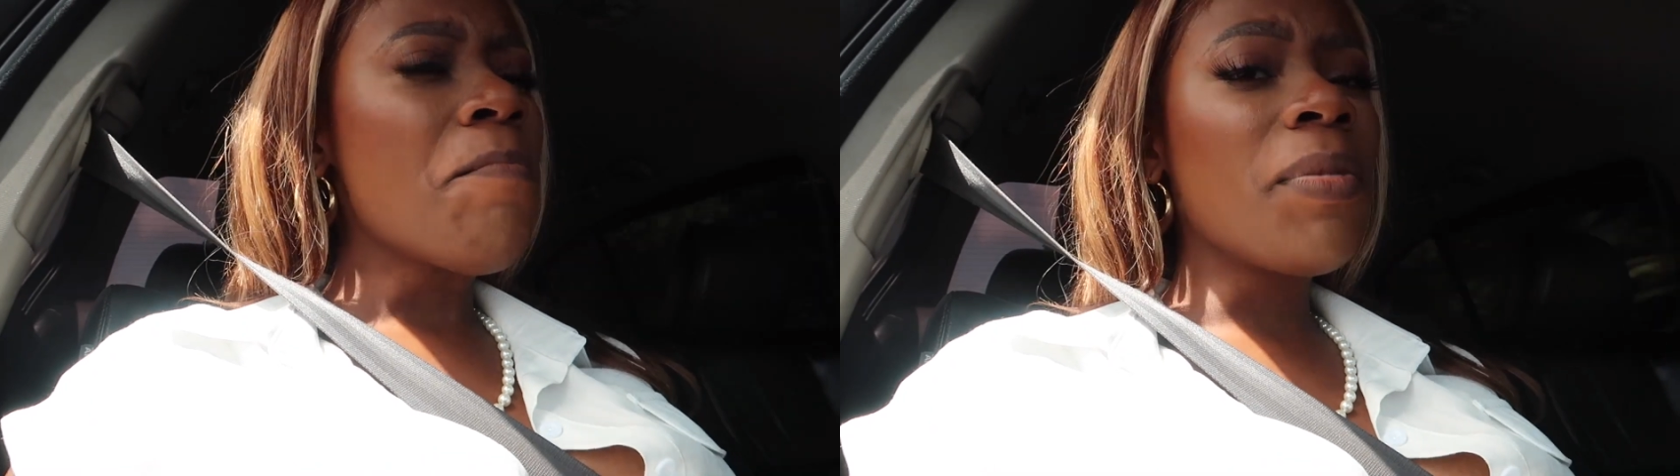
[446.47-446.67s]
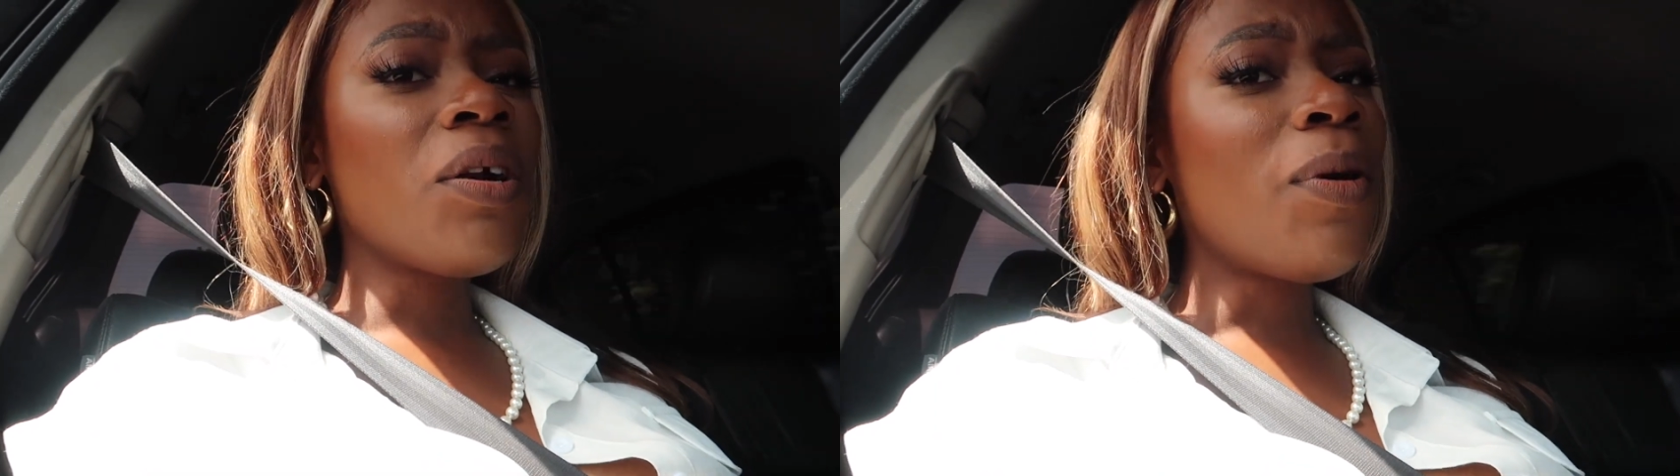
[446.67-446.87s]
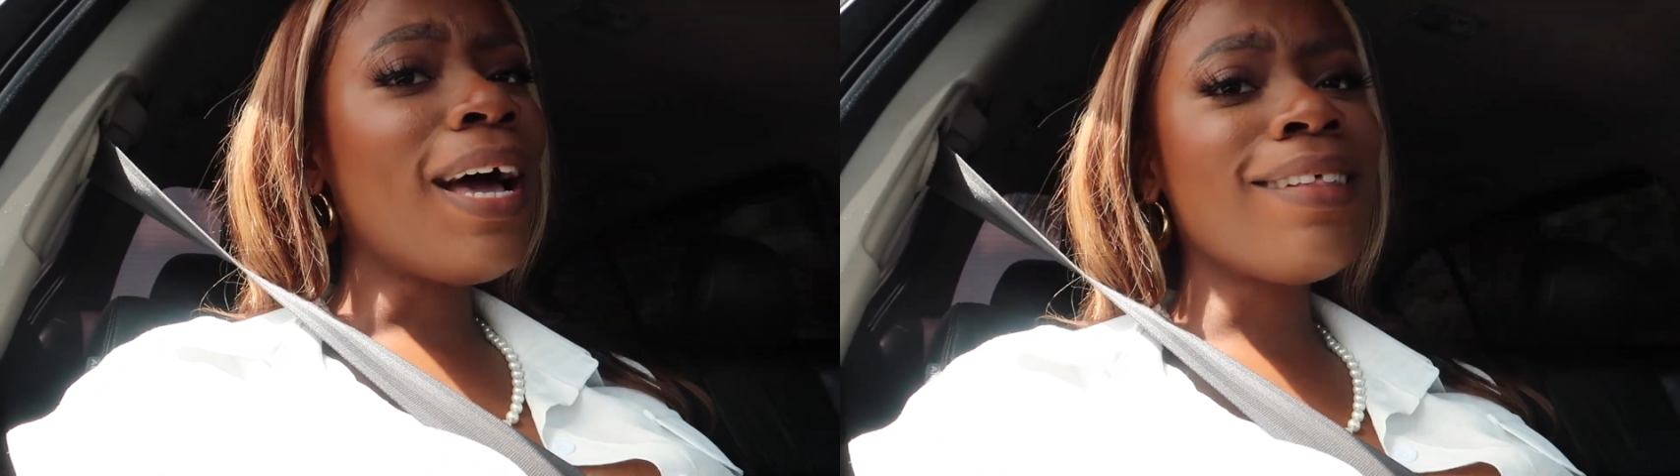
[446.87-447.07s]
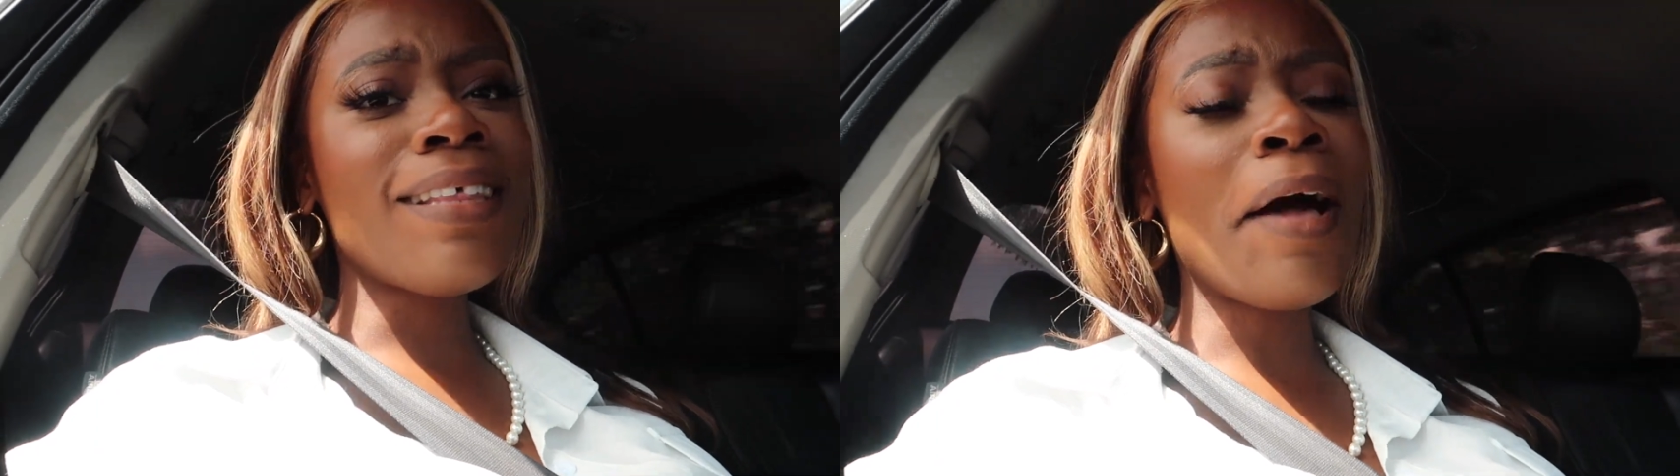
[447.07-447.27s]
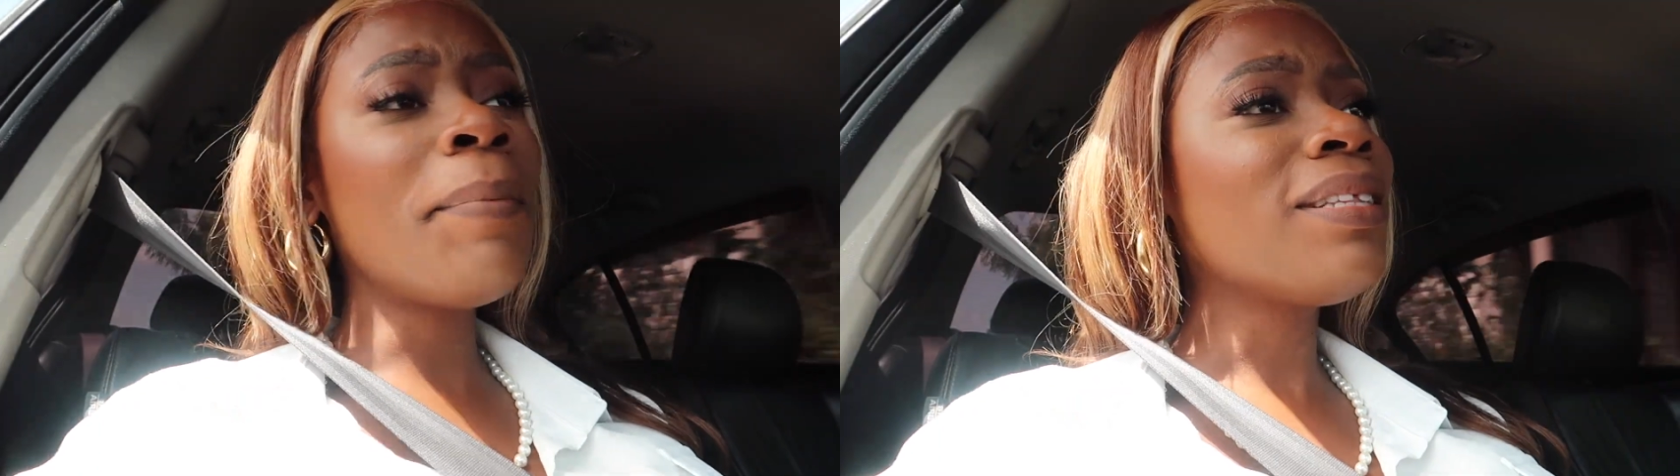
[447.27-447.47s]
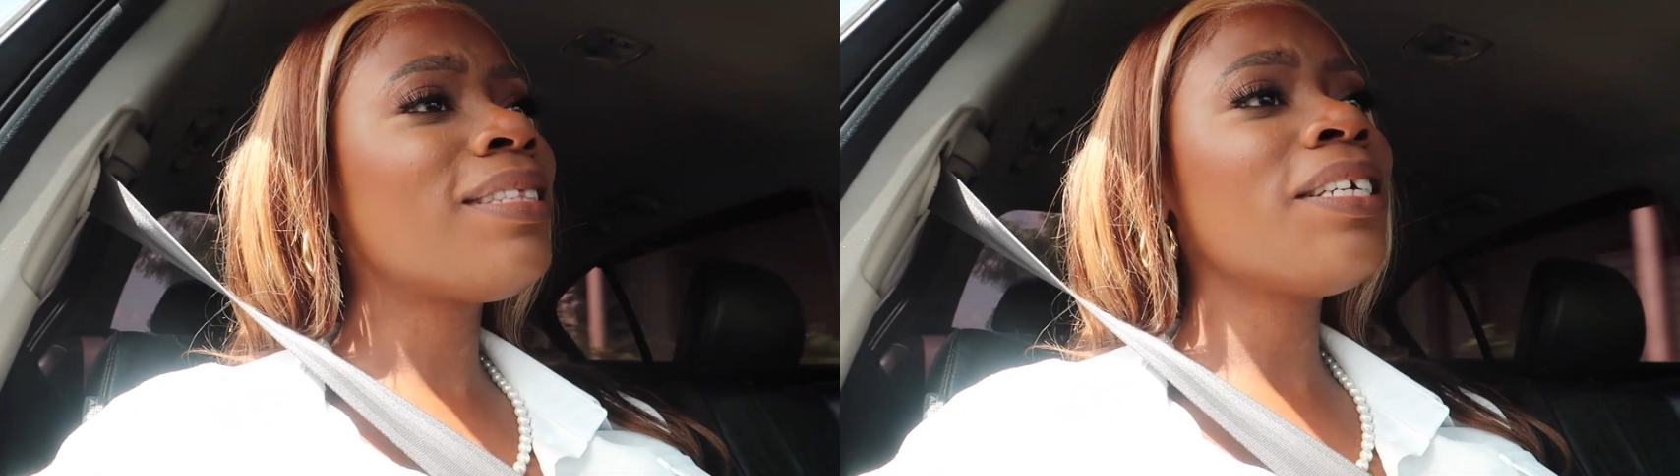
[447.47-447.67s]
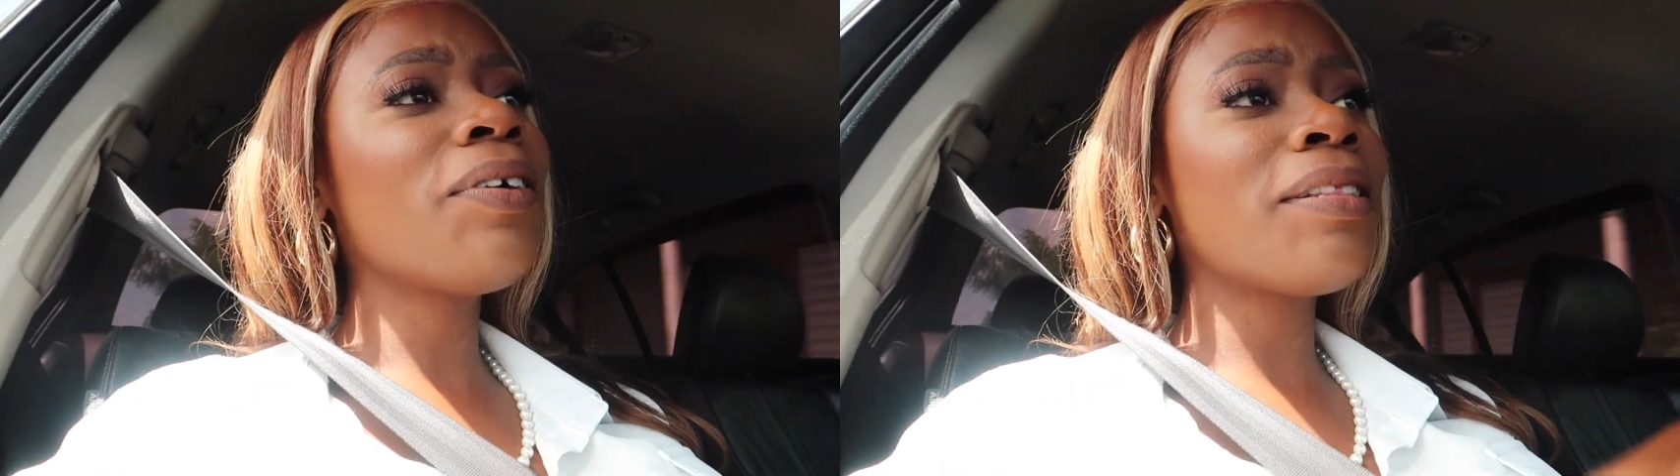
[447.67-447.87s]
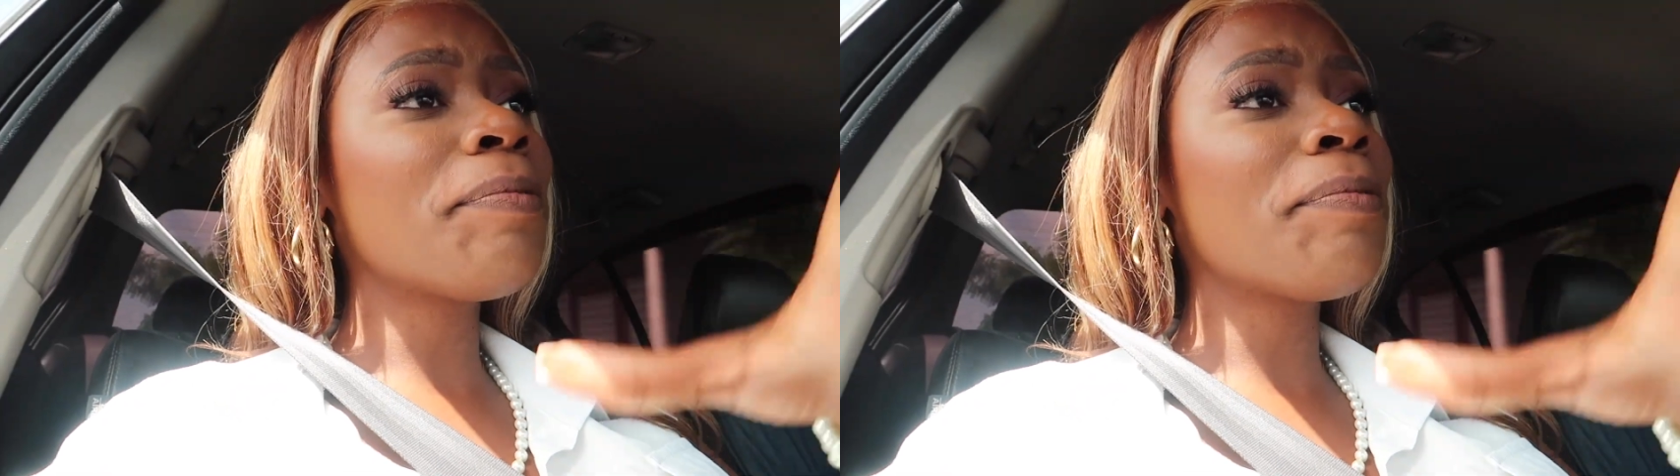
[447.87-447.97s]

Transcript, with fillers: I don't want to, serious,